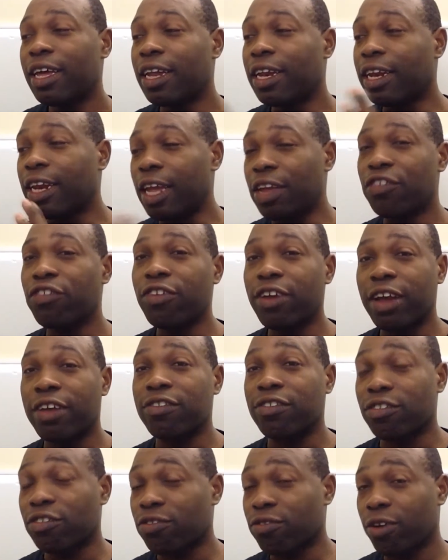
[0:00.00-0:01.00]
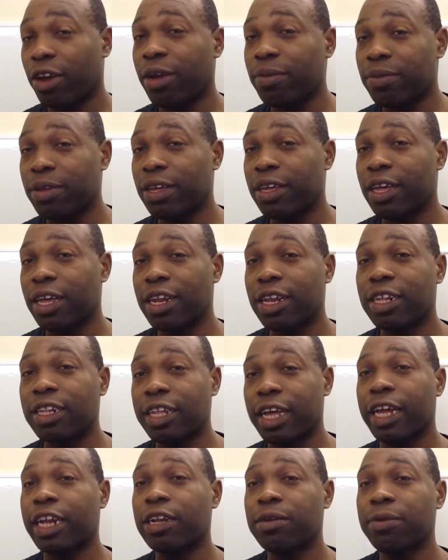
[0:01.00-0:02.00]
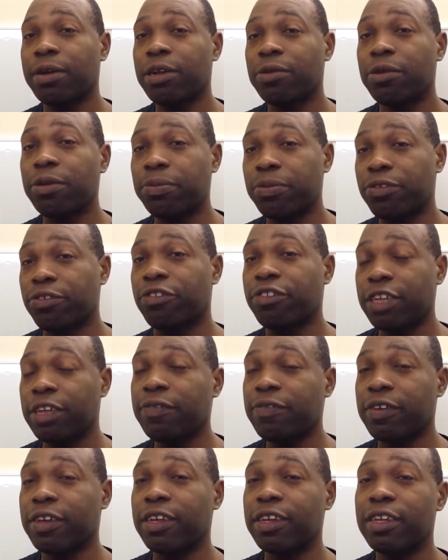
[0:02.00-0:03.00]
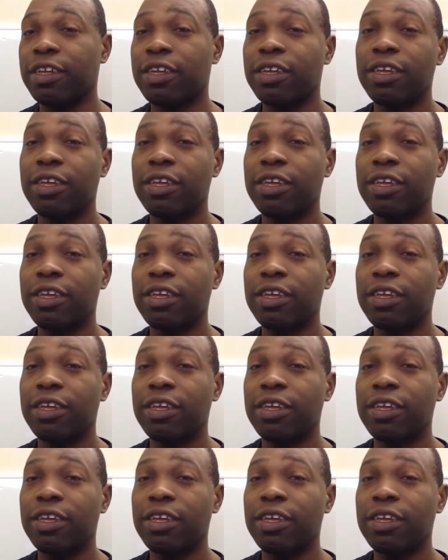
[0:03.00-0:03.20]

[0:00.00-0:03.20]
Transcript: nature has described it and exactly the way that we perceive it.